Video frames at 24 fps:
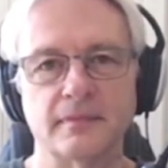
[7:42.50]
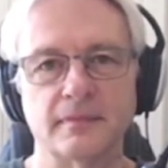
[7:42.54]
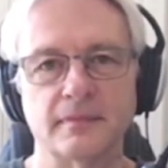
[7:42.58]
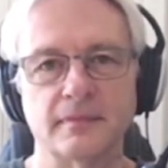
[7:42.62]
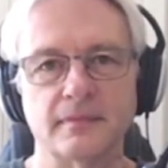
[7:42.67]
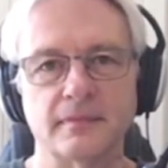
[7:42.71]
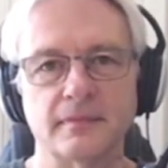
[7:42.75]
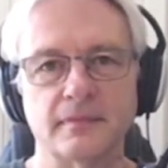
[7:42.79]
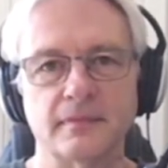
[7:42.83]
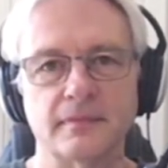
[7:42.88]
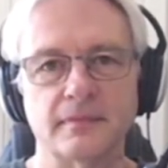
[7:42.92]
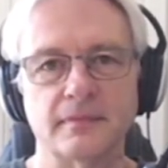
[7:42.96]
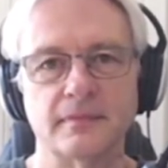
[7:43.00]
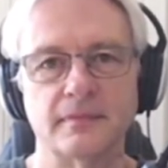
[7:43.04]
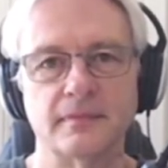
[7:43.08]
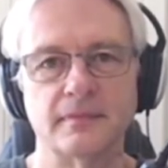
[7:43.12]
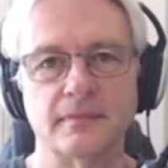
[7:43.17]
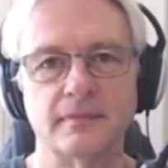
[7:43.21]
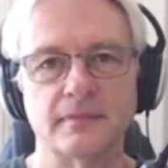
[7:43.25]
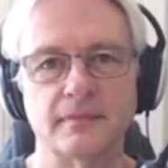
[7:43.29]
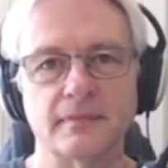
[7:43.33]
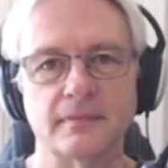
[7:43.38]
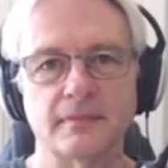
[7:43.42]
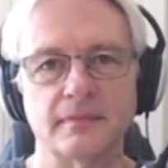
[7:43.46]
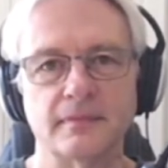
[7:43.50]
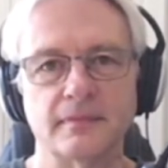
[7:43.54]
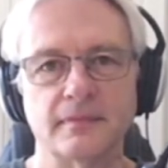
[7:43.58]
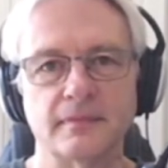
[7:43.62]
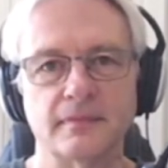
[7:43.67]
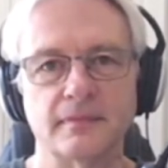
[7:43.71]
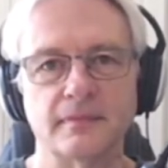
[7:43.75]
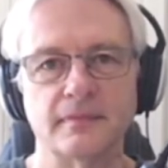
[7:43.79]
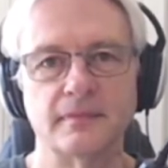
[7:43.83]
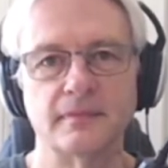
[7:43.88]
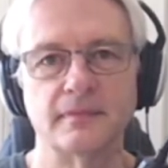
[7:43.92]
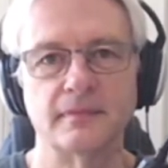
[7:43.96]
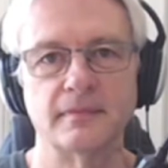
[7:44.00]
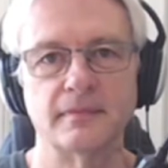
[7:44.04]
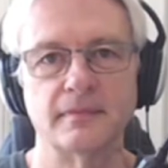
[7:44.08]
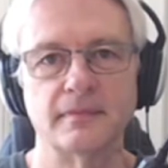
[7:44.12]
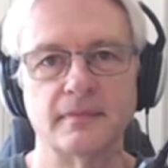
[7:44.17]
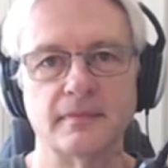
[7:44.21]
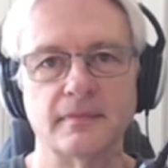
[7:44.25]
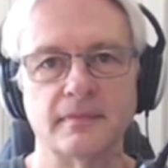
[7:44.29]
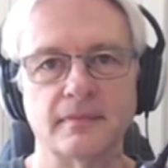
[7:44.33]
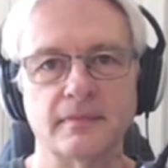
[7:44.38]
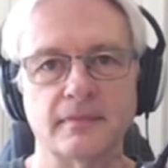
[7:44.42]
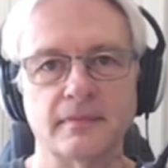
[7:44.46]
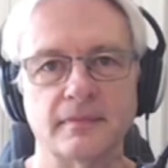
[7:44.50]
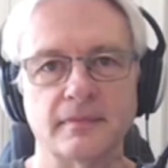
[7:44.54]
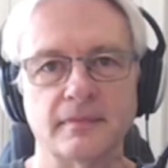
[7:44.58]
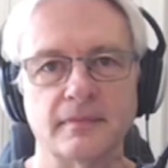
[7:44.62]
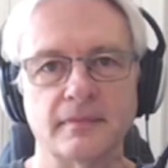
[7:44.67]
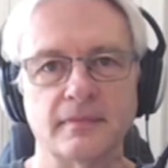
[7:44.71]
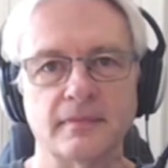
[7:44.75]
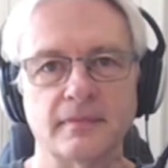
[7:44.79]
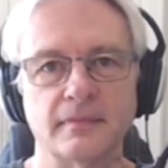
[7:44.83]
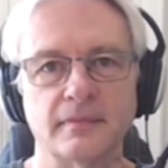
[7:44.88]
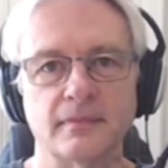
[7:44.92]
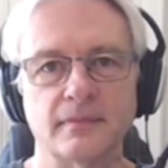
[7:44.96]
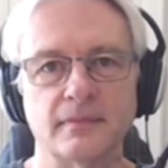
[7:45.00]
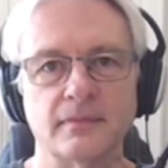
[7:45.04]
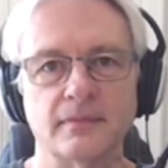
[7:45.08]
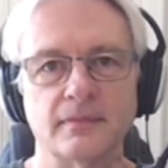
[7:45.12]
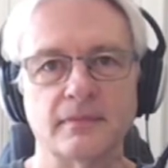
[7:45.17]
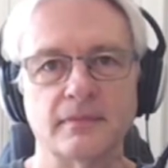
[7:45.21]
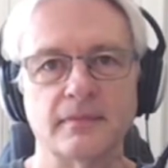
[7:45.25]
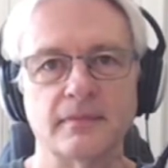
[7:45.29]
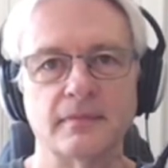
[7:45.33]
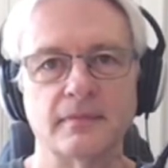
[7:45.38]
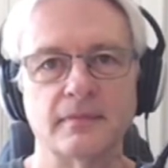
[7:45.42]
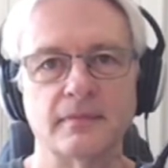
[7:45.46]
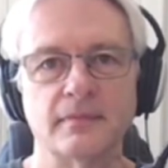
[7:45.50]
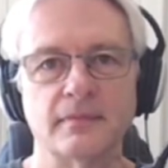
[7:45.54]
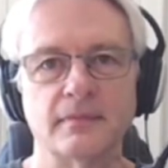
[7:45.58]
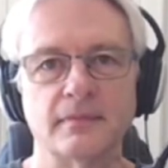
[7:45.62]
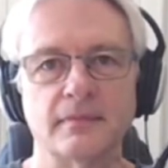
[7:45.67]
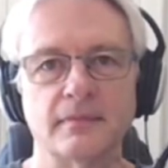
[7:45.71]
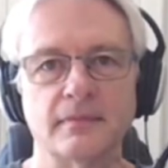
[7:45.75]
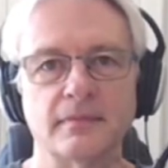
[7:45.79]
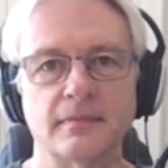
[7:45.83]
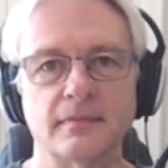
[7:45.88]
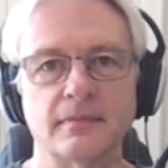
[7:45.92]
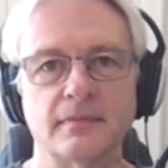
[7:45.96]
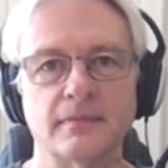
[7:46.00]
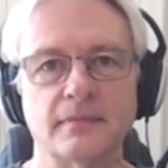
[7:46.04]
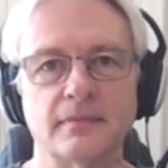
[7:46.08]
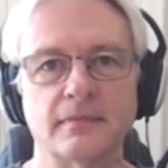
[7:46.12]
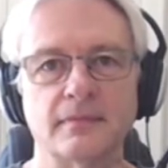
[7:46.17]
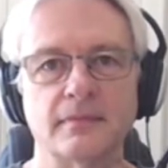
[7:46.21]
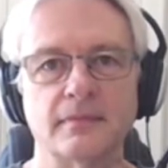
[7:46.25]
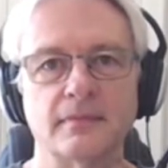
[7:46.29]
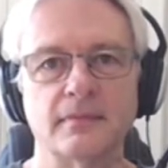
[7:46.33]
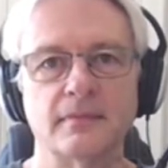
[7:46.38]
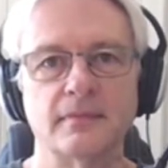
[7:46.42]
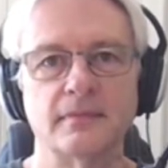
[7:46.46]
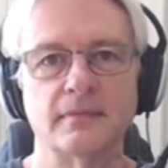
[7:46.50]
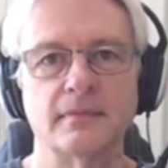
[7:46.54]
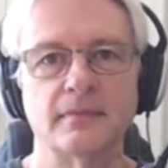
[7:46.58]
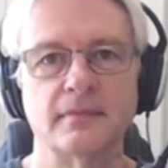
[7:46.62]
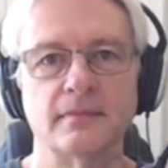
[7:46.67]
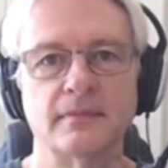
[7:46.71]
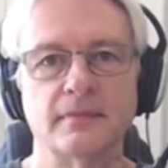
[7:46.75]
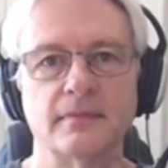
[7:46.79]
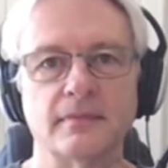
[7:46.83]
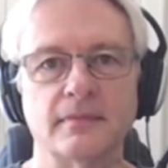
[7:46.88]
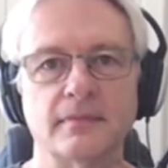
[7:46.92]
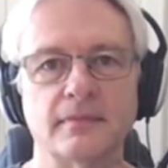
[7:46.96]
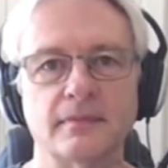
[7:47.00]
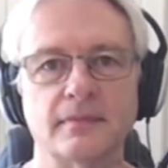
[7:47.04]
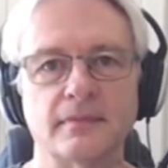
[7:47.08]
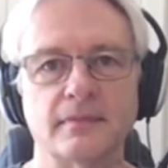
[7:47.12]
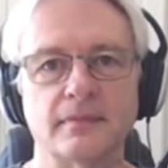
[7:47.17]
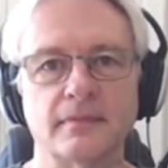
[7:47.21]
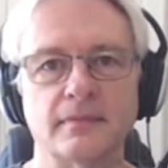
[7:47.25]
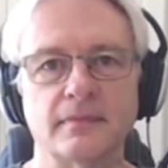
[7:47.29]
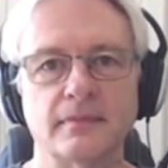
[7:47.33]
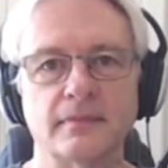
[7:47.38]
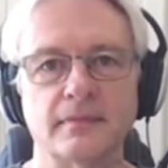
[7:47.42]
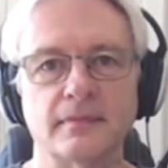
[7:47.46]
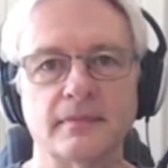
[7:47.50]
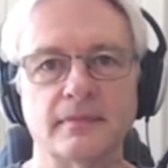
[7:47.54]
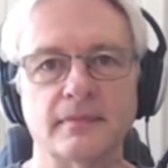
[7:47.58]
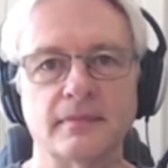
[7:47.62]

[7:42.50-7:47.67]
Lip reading: [no speech]